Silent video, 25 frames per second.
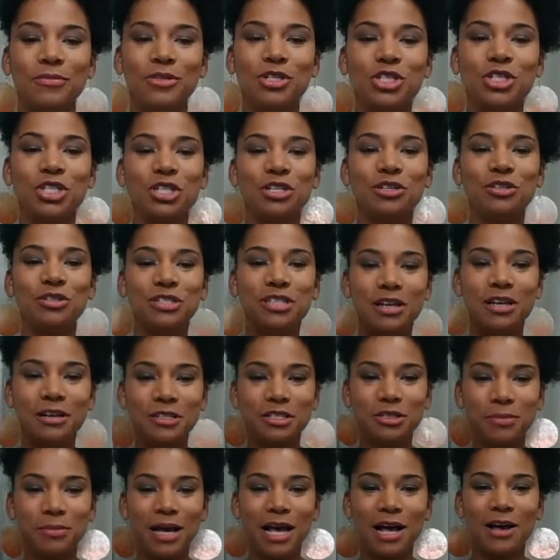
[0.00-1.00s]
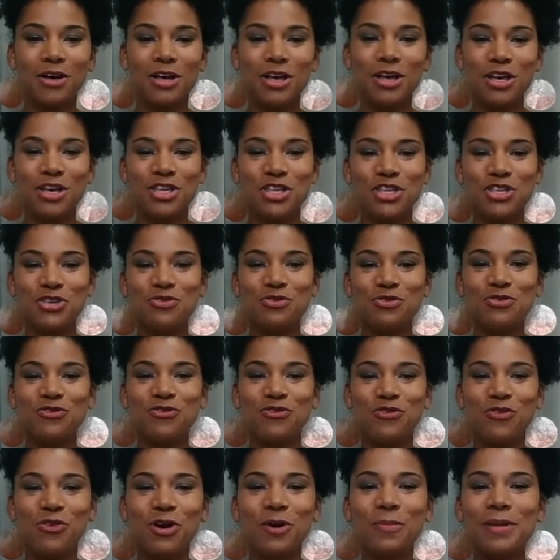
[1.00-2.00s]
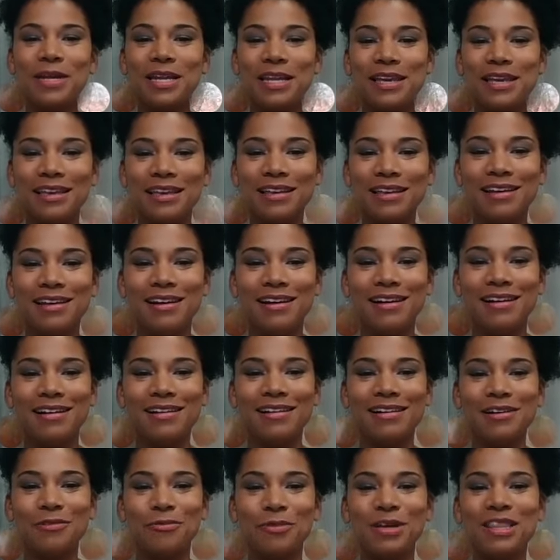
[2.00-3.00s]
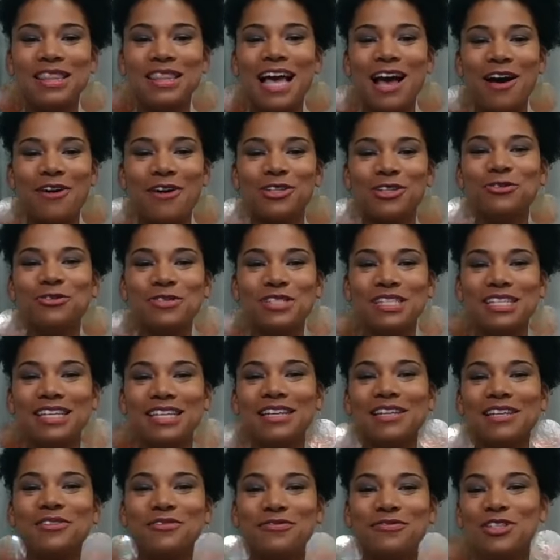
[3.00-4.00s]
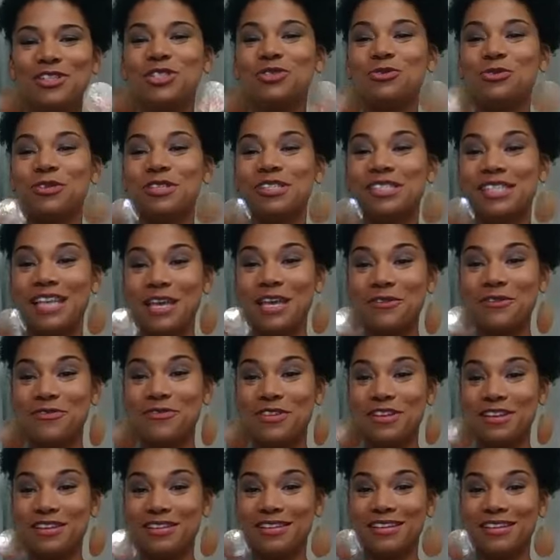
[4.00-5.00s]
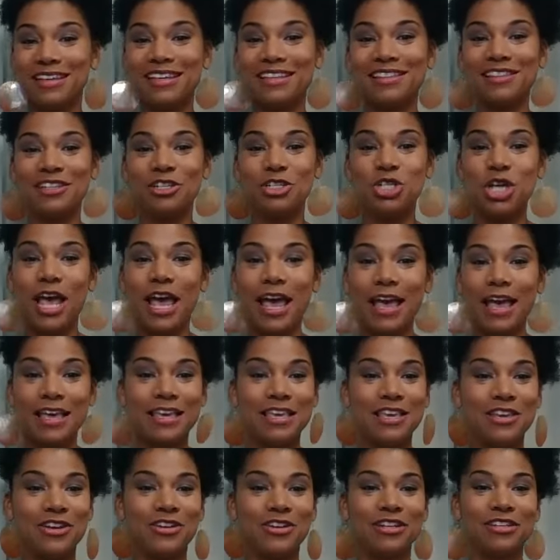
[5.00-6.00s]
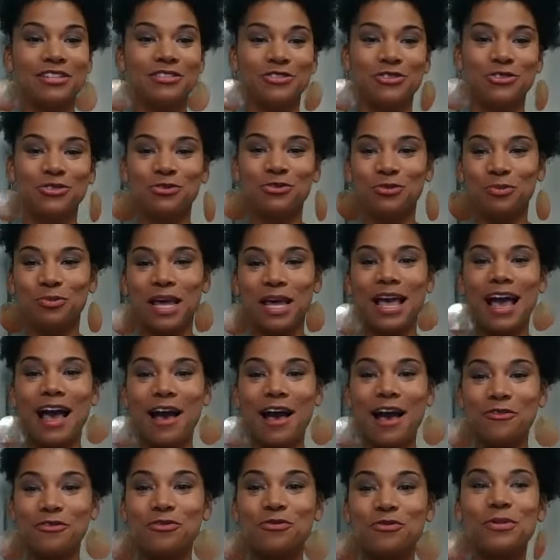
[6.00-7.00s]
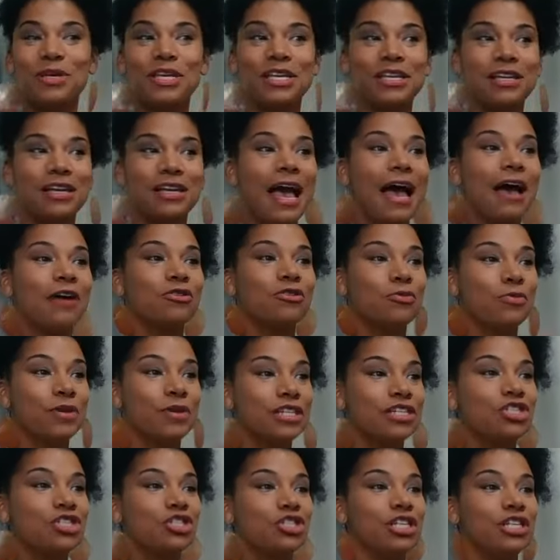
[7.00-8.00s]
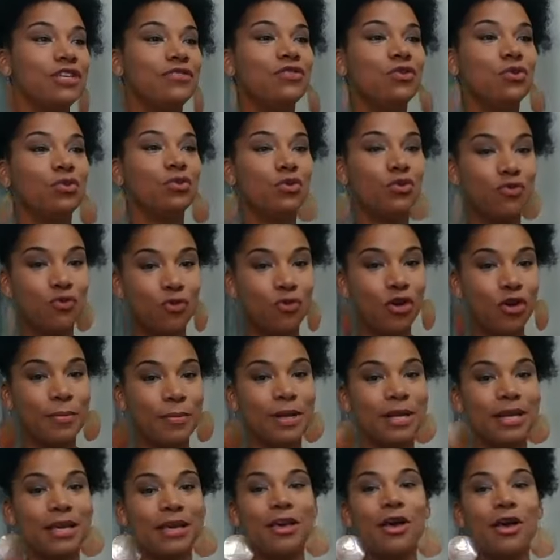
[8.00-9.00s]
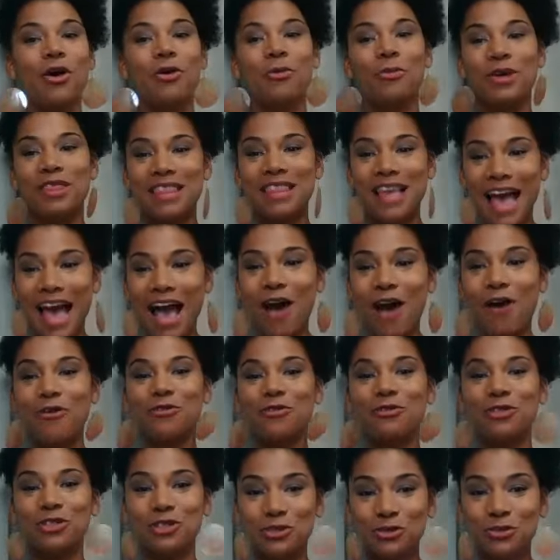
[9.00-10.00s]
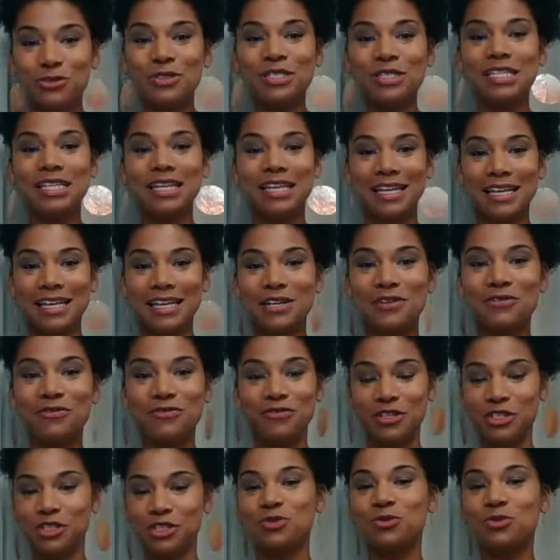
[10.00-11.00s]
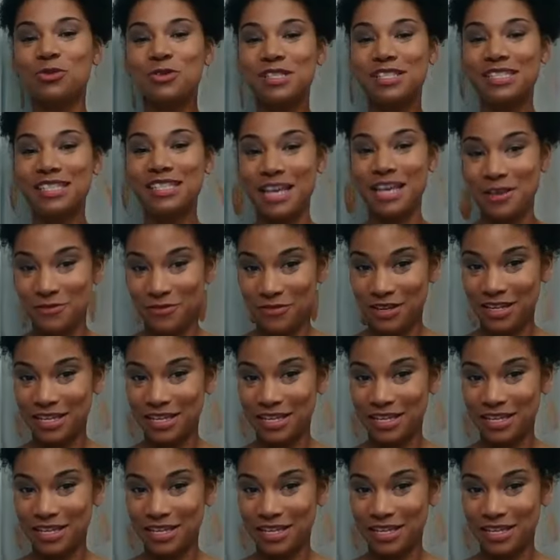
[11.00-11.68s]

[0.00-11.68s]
Michelle talked about uniformity without losing individual safety in the chat here in Zoom. Like, how do we achieve uniformity without losing individual safety?